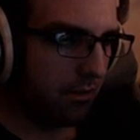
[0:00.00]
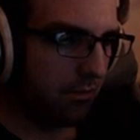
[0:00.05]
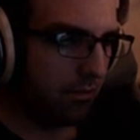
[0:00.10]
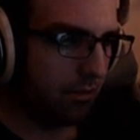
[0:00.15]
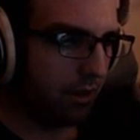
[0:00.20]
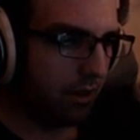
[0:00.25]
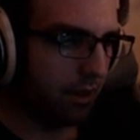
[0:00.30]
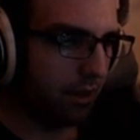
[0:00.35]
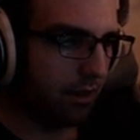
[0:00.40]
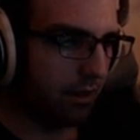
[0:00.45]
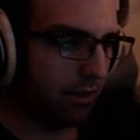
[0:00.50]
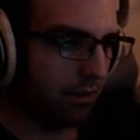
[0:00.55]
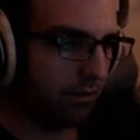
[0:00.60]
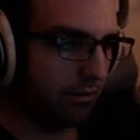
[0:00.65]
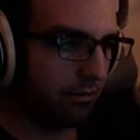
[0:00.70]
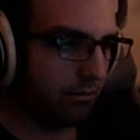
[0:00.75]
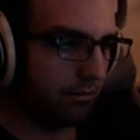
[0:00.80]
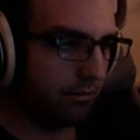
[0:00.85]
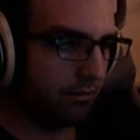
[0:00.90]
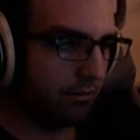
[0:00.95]
But
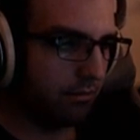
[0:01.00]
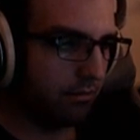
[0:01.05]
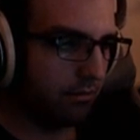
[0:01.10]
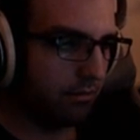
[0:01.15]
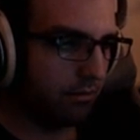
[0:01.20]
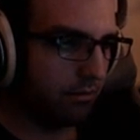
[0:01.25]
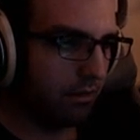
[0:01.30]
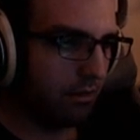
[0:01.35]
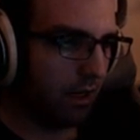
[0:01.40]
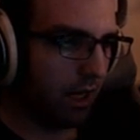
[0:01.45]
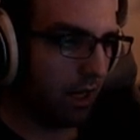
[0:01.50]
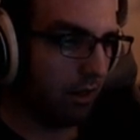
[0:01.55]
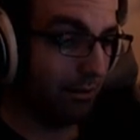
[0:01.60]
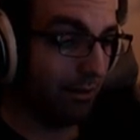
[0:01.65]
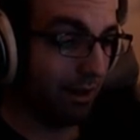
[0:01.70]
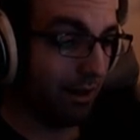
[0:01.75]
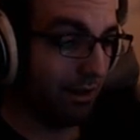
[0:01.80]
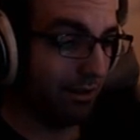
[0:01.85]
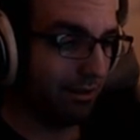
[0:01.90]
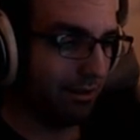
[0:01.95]
I'd
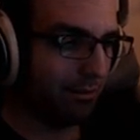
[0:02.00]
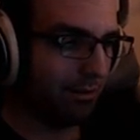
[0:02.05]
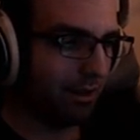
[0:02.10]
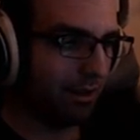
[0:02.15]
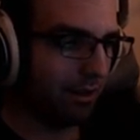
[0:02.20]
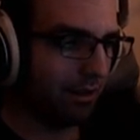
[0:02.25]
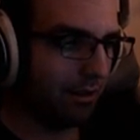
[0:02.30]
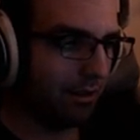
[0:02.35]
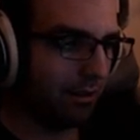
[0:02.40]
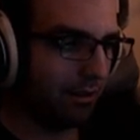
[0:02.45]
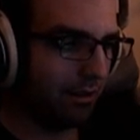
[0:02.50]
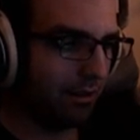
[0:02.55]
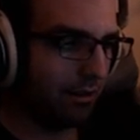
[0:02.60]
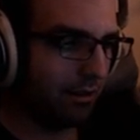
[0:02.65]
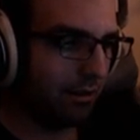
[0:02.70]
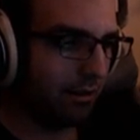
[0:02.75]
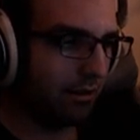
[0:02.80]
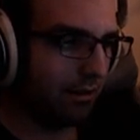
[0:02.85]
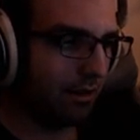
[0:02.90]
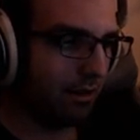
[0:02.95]
rather it be
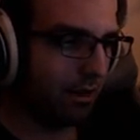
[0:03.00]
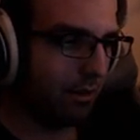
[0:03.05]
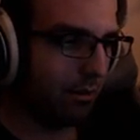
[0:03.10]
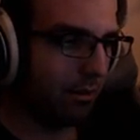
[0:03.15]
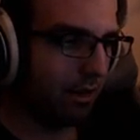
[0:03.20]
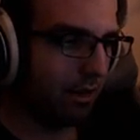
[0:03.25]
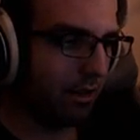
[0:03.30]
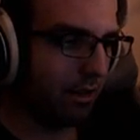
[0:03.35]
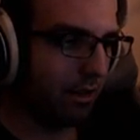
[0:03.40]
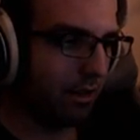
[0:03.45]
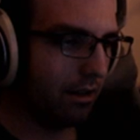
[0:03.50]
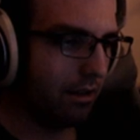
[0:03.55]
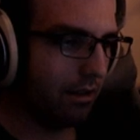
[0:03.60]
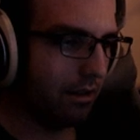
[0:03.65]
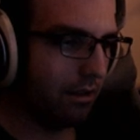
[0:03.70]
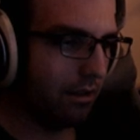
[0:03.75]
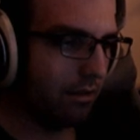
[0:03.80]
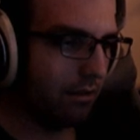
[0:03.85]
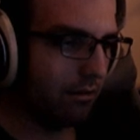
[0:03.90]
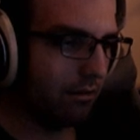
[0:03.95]
consistent. Like, why not, you
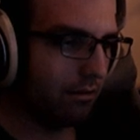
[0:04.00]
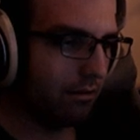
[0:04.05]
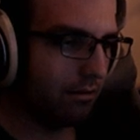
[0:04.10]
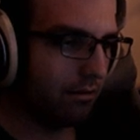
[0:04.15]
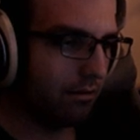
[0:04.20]
know?